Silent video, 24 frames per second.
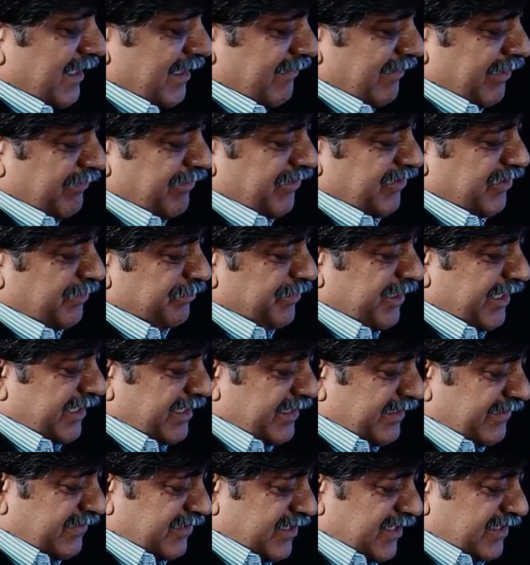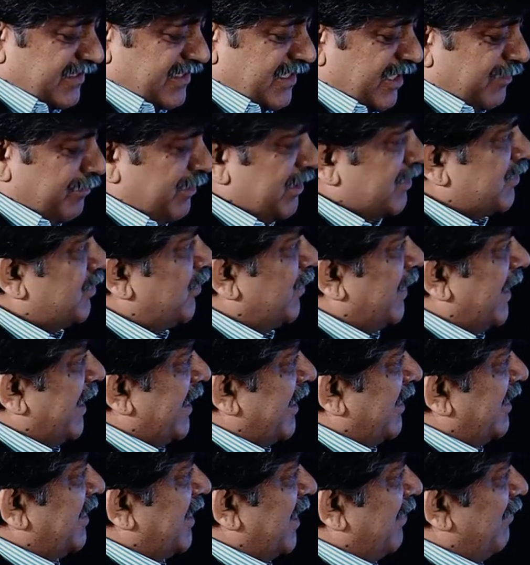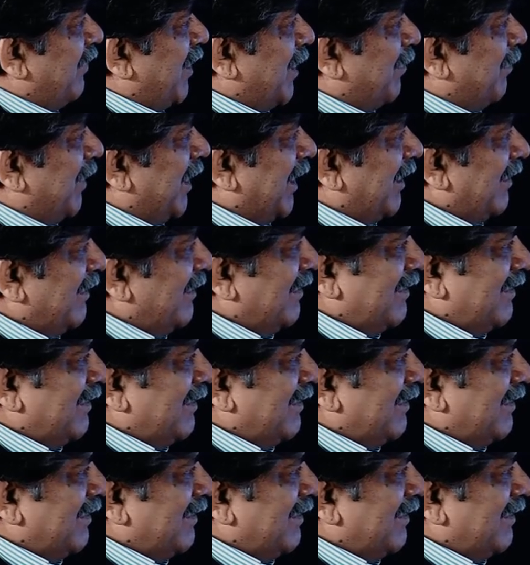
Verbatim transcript: when we subject these stressed animals to the enriched environment.